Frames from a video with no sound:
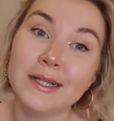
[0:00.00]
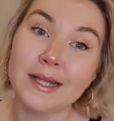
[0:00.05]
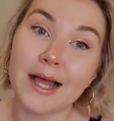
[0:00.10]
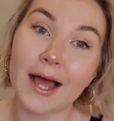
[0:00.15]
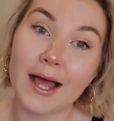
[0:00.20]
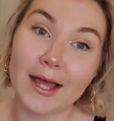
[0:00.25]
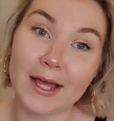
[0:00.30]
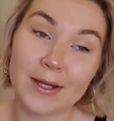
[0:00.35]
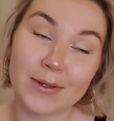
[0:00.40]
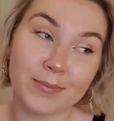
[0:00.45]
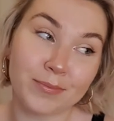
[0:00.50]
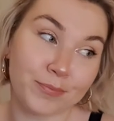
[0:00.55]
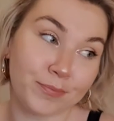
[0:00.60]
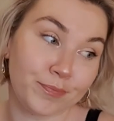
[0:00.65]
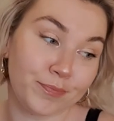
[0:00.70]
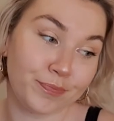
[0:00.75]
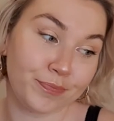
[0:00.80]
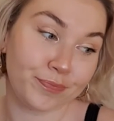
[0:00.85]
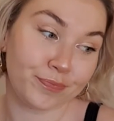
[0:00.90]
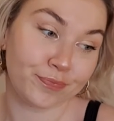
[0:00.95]
Um,
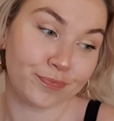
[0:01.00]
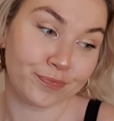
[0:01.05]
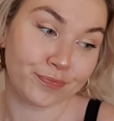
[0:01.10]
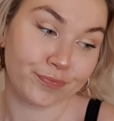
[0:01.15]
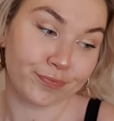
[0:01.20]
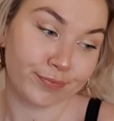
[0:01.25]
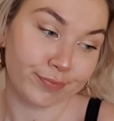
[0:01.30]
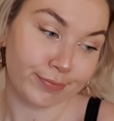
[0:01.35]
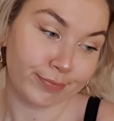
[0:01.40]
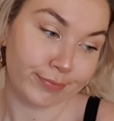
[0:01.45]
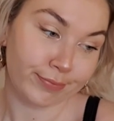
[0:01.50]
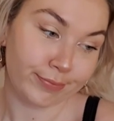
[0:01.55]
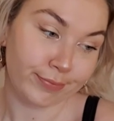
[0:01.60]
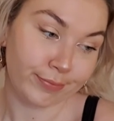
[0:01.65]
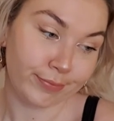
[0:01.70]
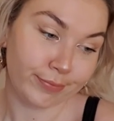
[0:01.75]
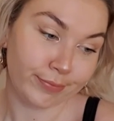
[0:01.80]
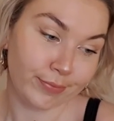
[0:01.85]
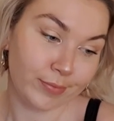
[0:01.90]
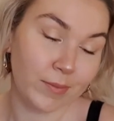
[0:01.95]

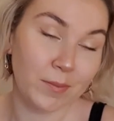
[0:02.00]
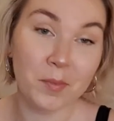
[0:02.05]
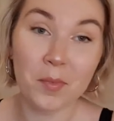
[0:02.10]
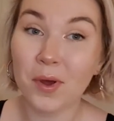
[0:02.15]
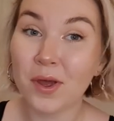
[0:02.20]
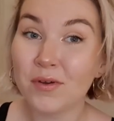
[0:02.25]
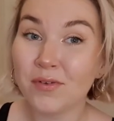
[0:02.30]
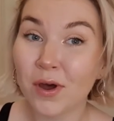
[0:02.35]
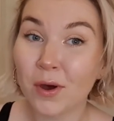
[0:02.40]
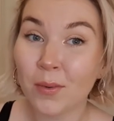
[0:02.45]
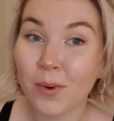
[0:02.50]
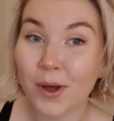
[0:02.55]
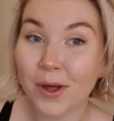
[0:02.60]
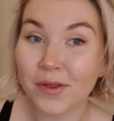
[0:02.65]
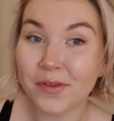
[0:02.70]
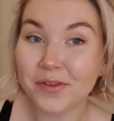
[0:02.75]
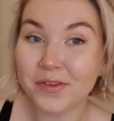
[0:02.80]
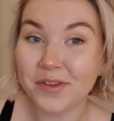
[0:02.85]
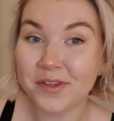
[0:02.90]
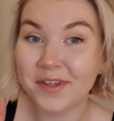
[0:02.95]
but if I
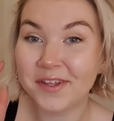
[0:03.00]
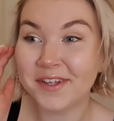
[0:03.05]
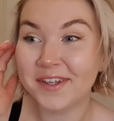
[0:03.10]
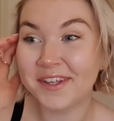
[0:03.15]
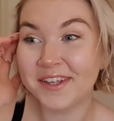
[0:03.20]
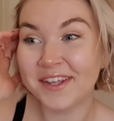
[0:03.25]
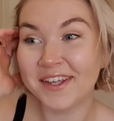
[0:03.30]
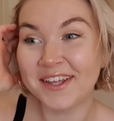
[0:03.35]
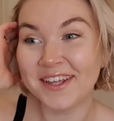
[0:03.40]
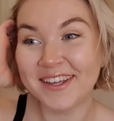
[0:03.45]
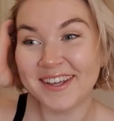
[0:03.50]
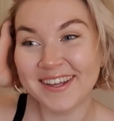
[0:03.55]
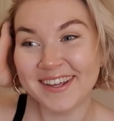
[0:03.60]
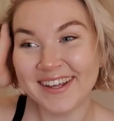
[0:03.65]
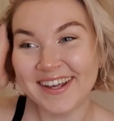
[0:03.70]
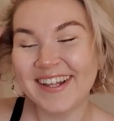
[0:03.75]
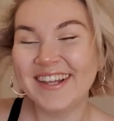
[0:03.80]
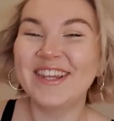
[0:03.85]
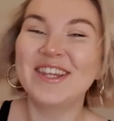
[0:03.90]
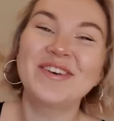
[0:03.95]
was,
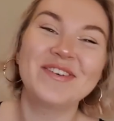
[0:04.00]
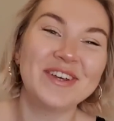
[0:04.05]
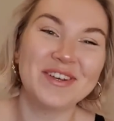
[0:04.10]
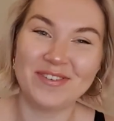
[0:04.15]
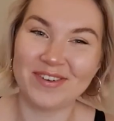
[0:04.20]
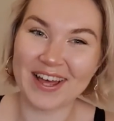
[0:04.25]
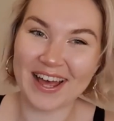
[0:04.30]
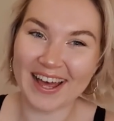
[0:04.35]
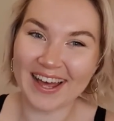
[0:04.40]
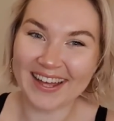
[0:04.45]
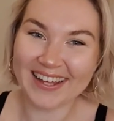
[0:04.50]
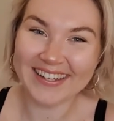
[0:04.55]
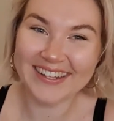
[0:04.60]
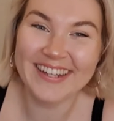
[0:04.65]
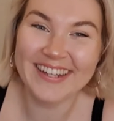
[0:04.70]
to be fair,